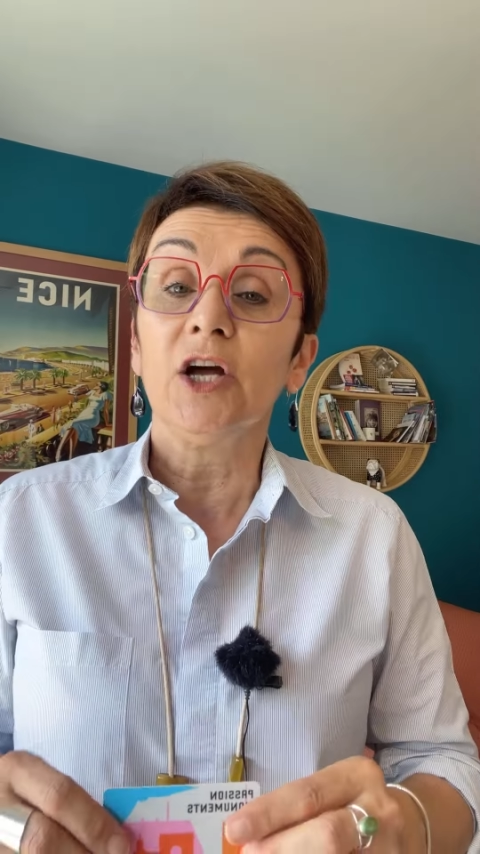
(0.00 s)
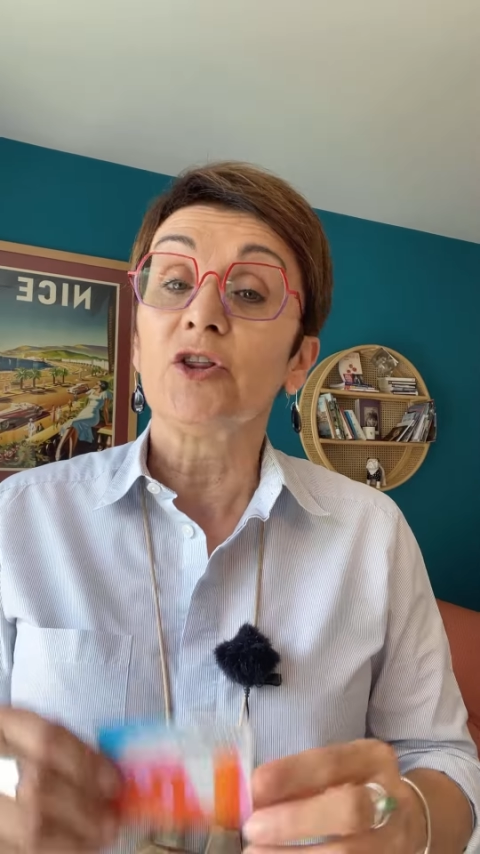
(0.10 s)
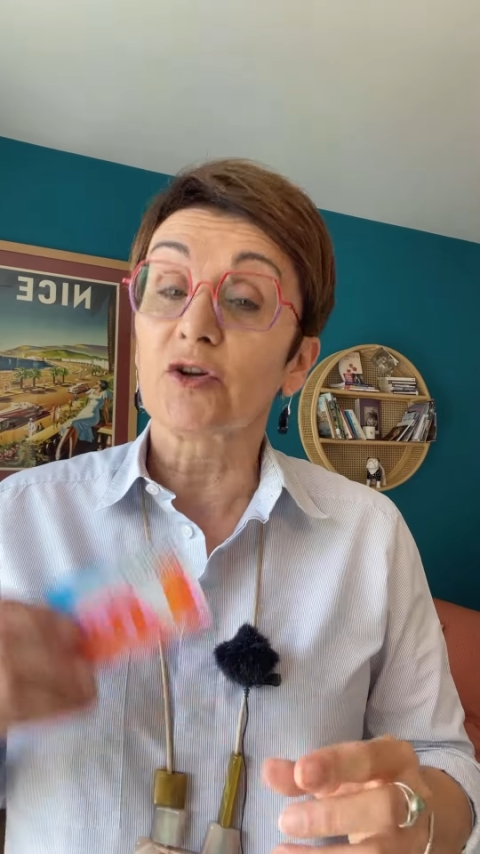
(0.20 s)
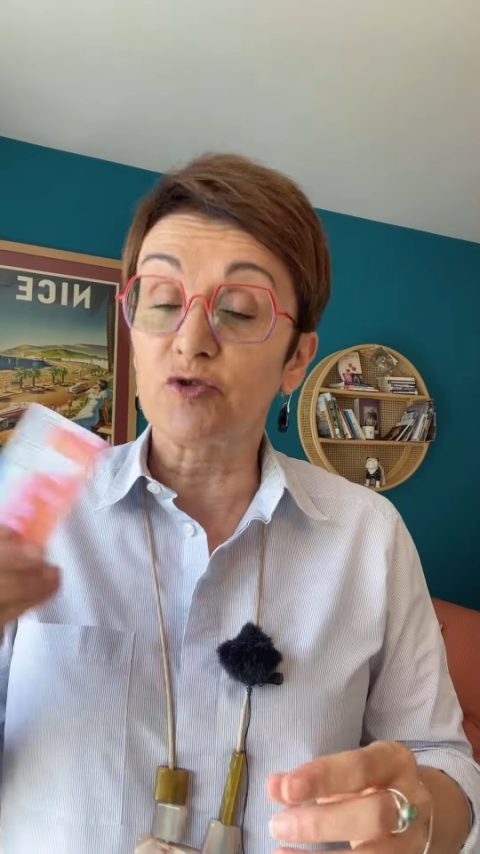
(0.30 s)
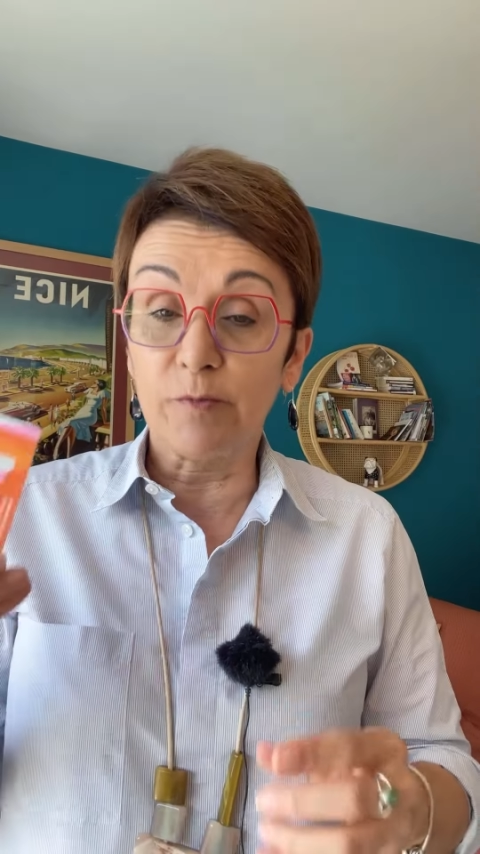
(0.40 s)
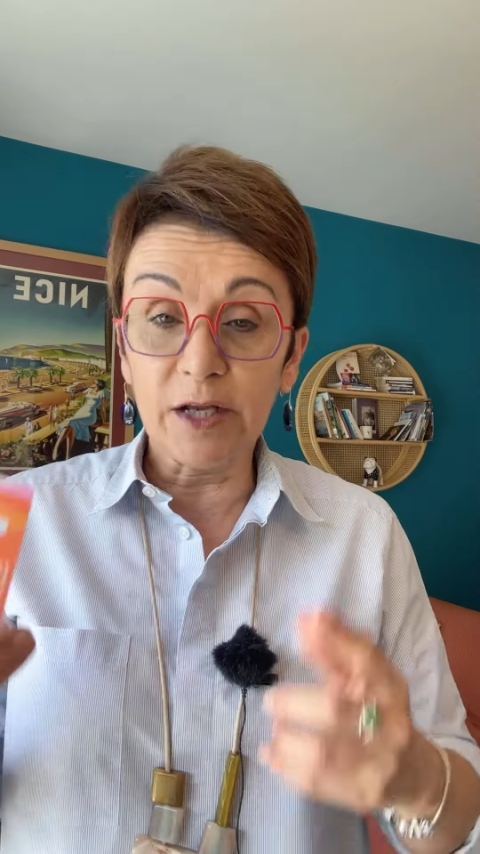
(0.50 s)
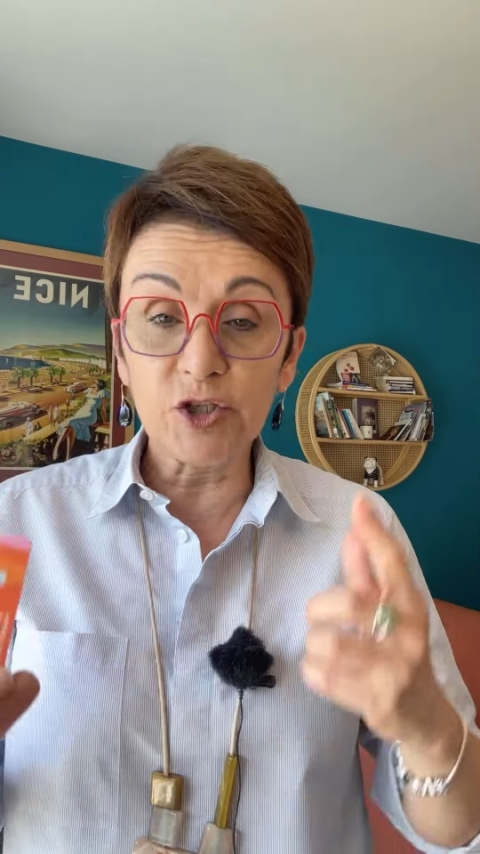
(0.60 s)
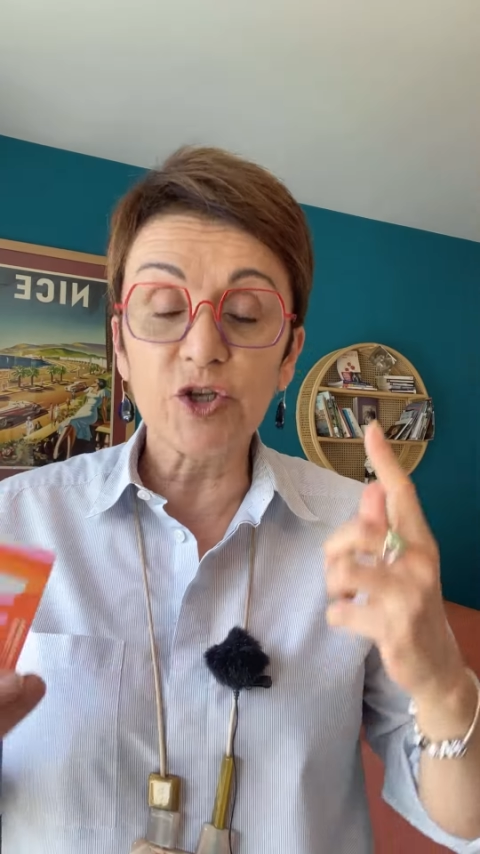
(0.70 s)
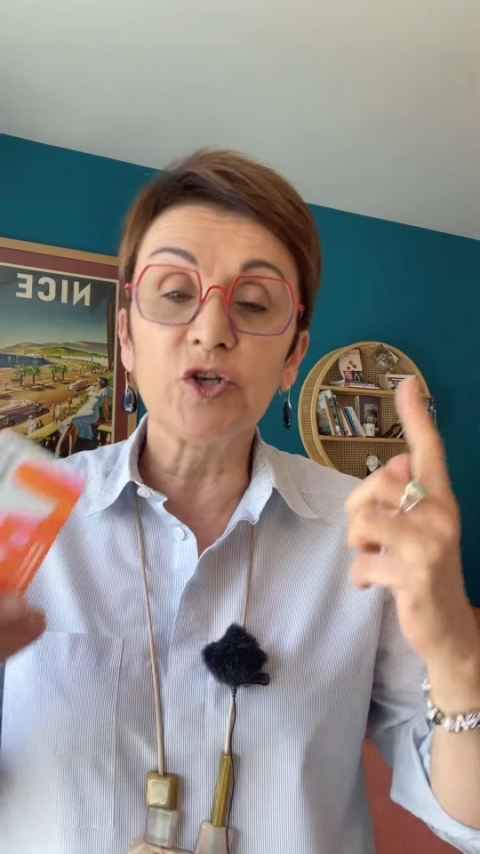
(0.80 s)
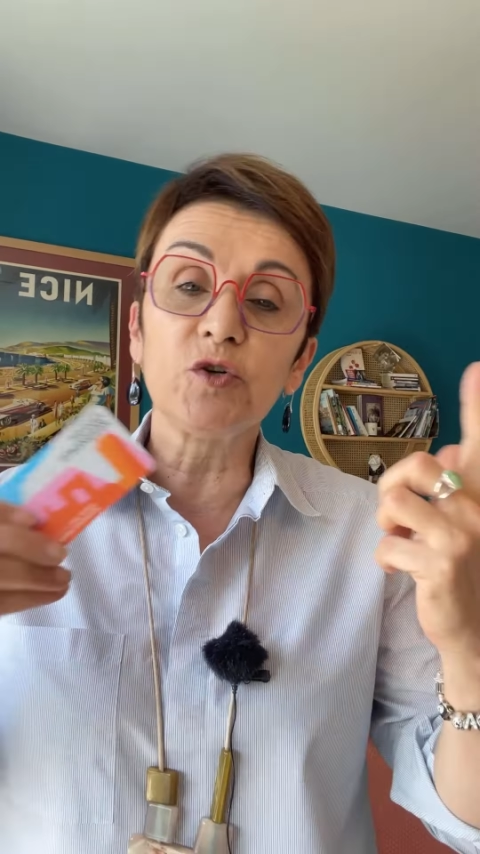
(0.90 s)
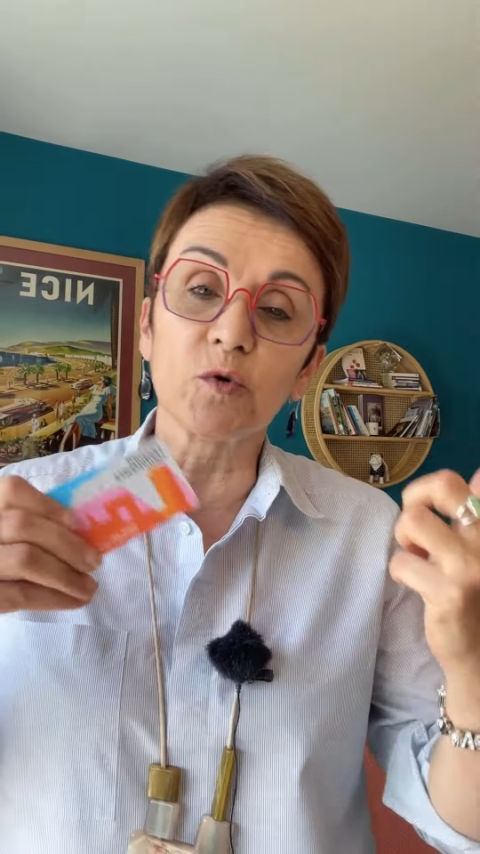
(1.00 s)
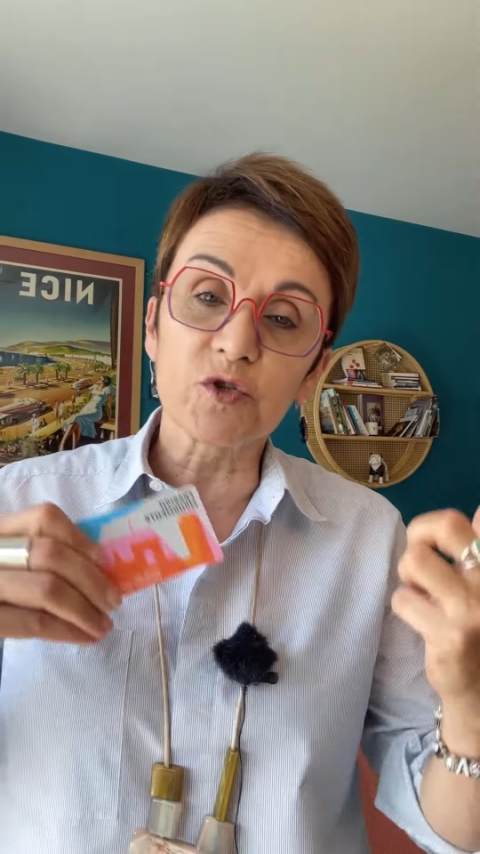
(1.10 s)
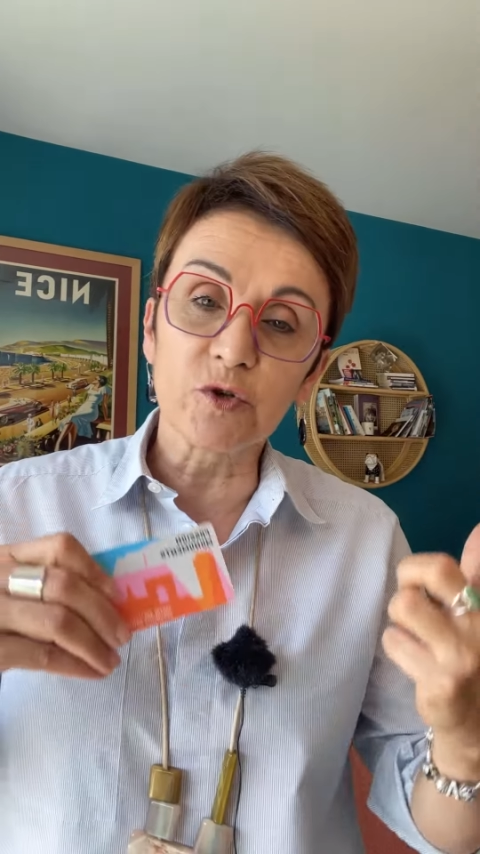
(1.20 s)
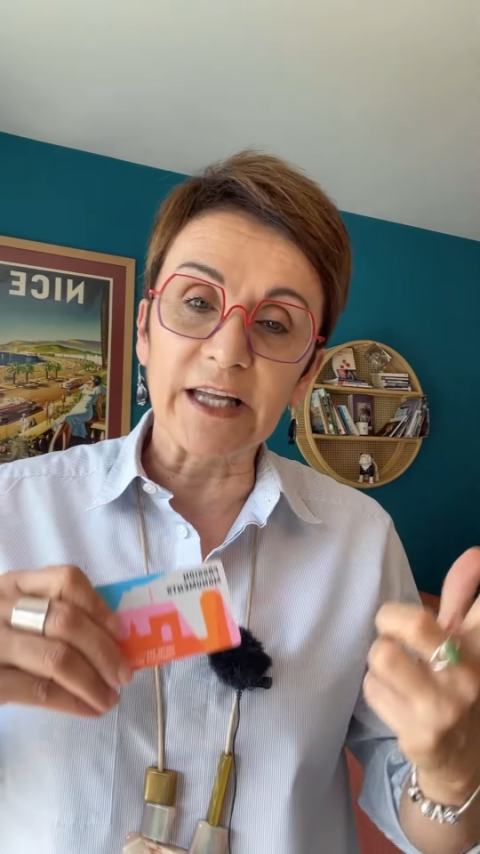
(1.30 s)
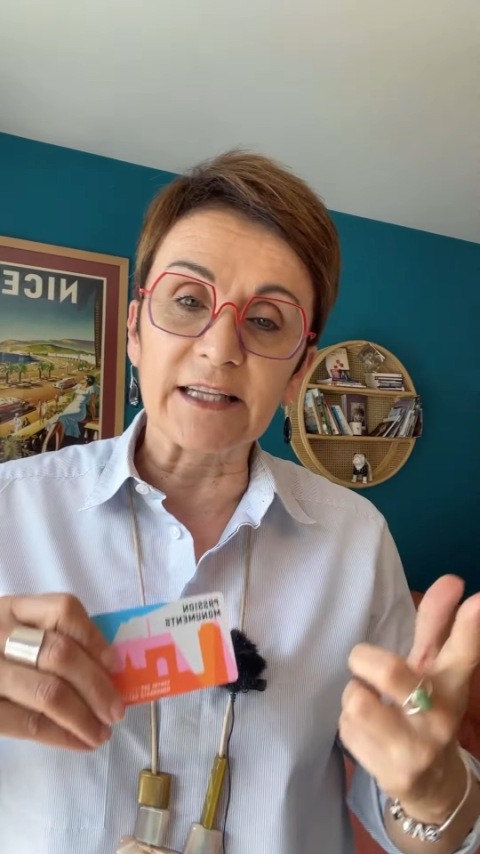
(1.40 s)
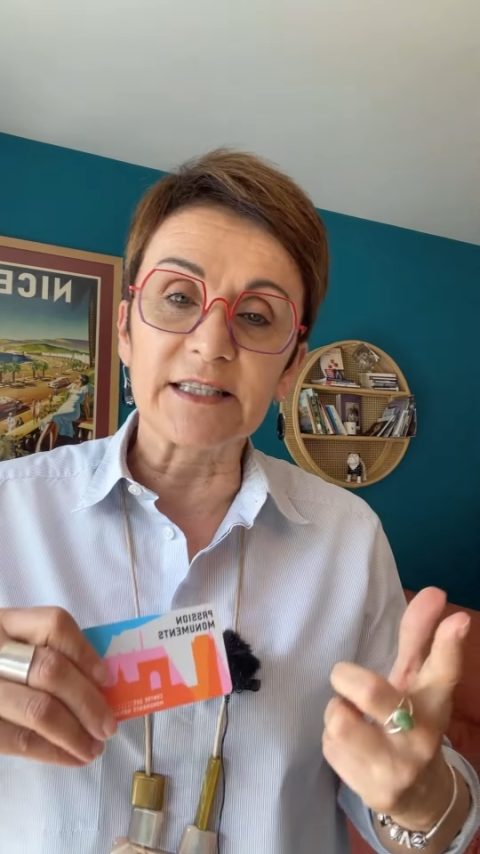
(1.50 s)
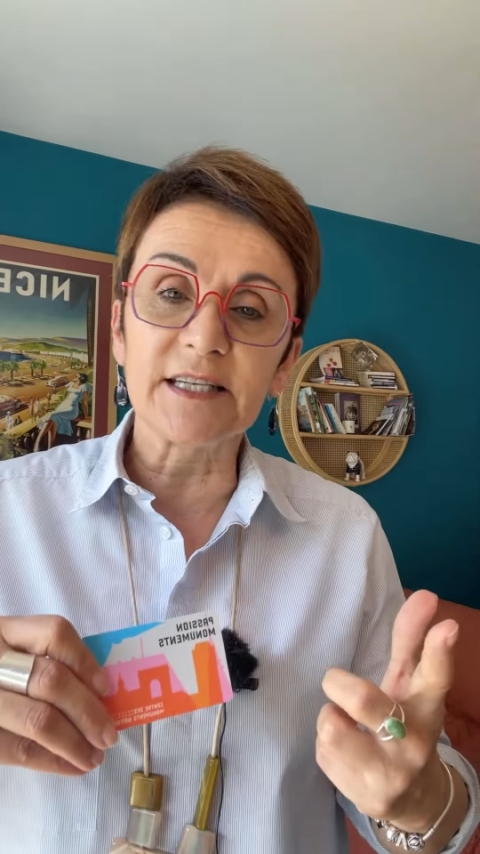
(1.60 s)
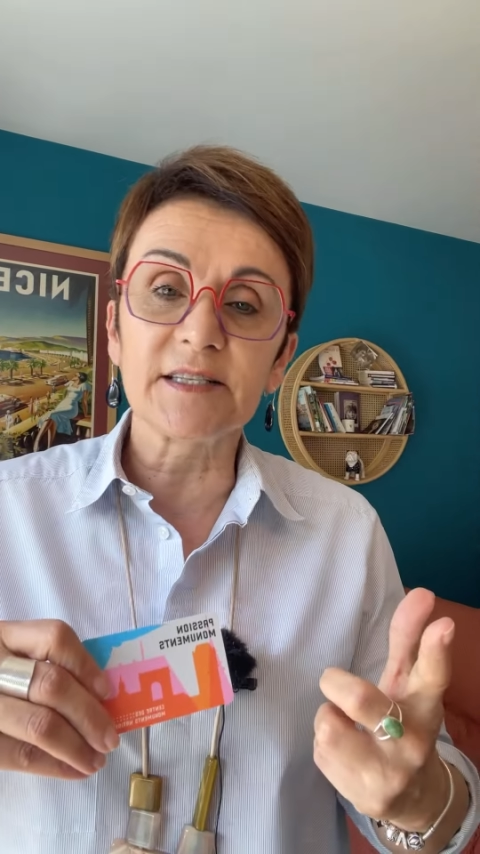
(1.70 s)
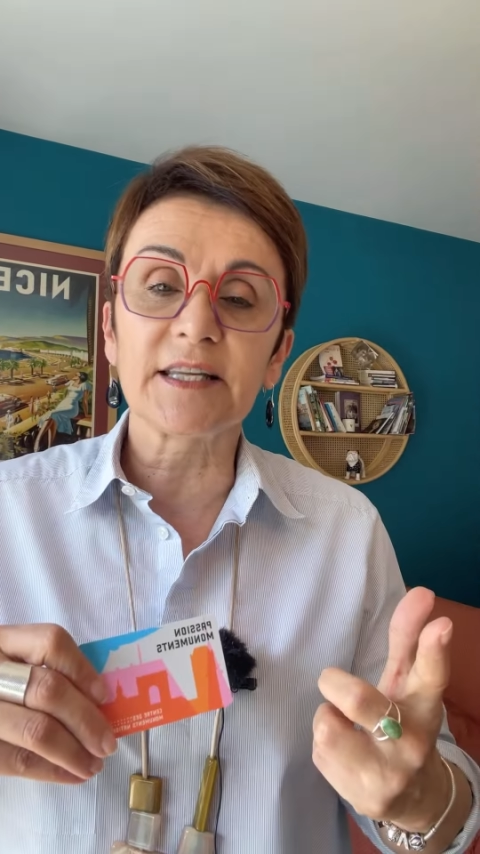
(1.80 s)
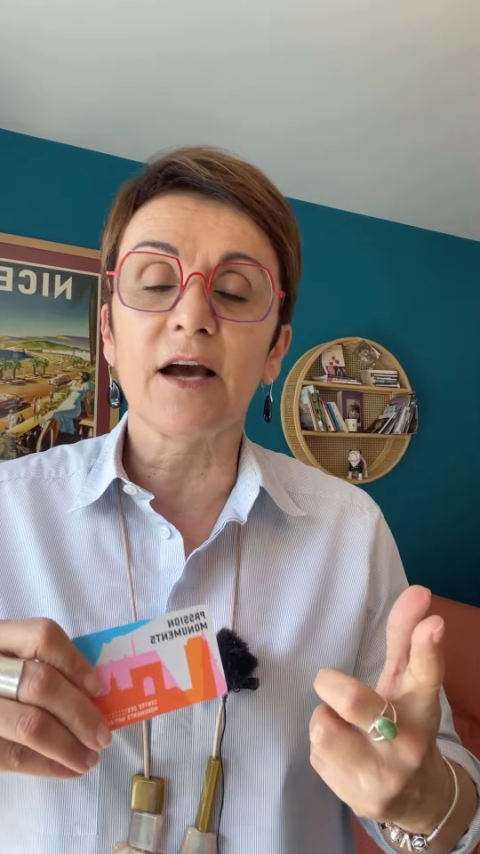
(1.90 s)
Not to mention, you also get
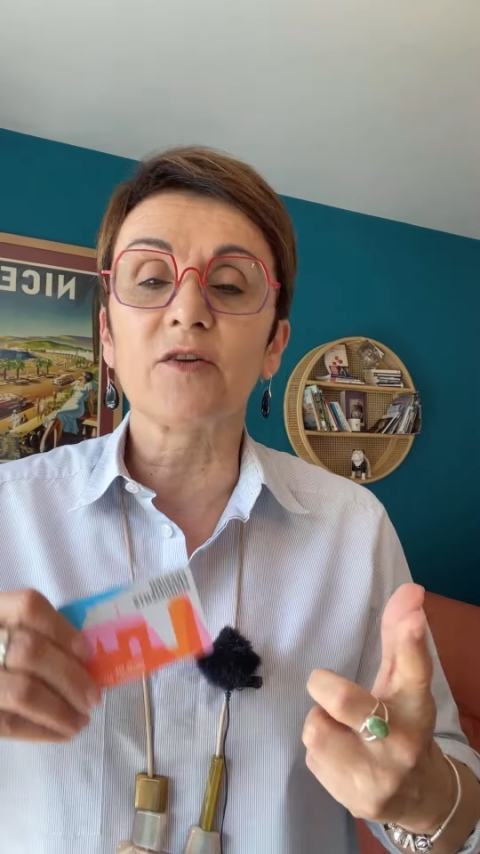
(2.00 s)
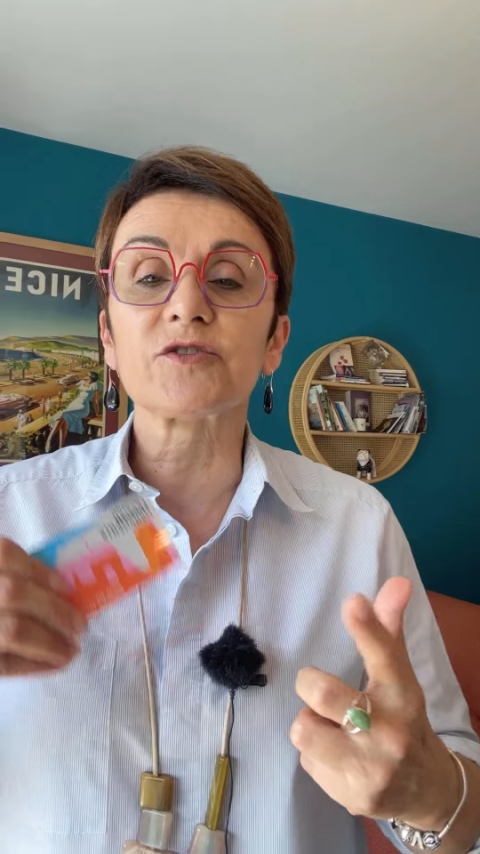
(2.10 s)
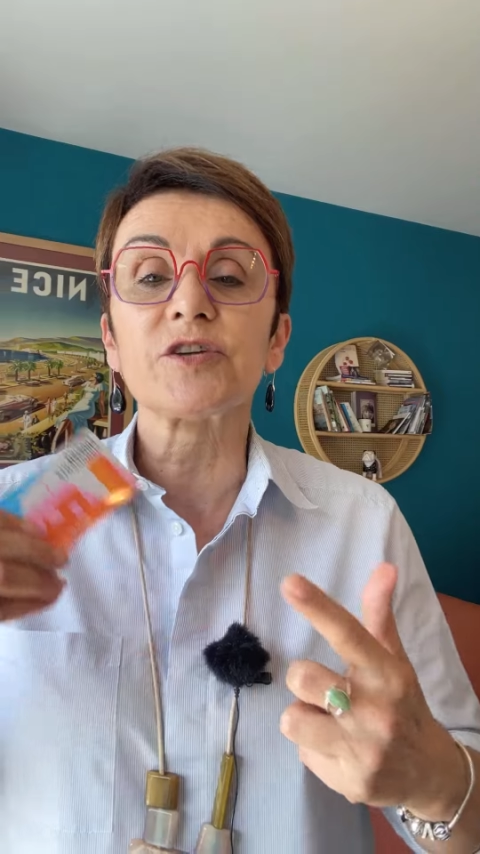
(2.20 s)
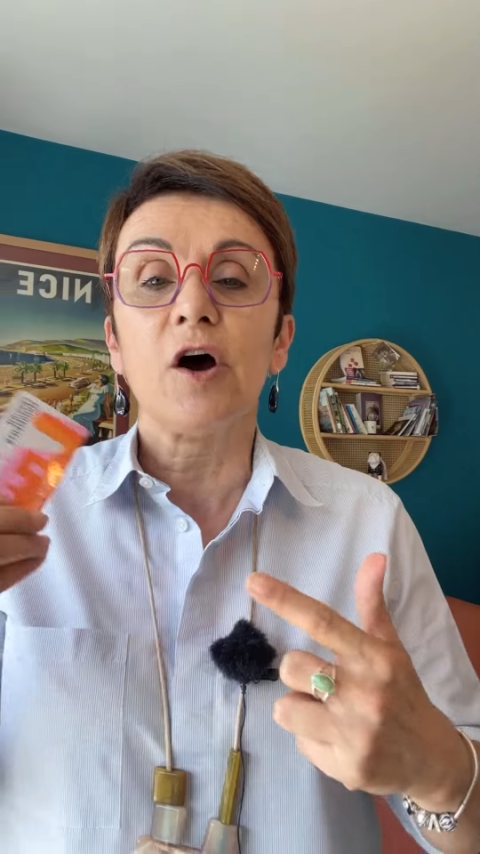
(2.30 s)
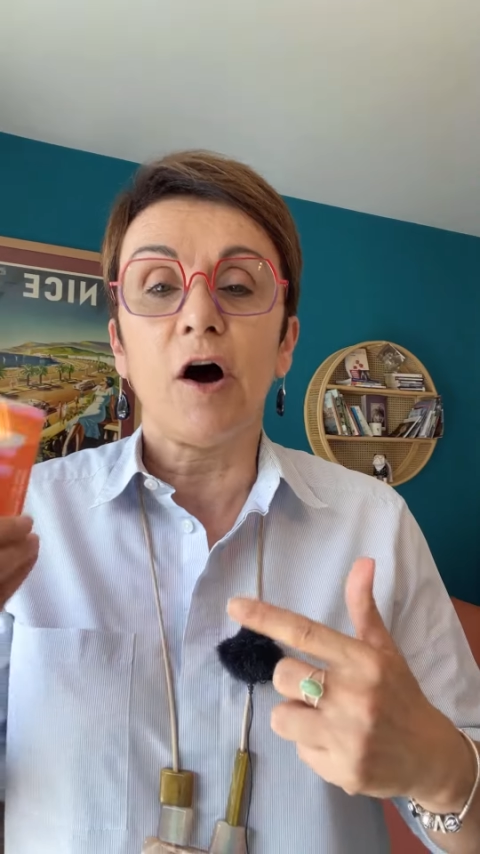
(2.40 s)
discounts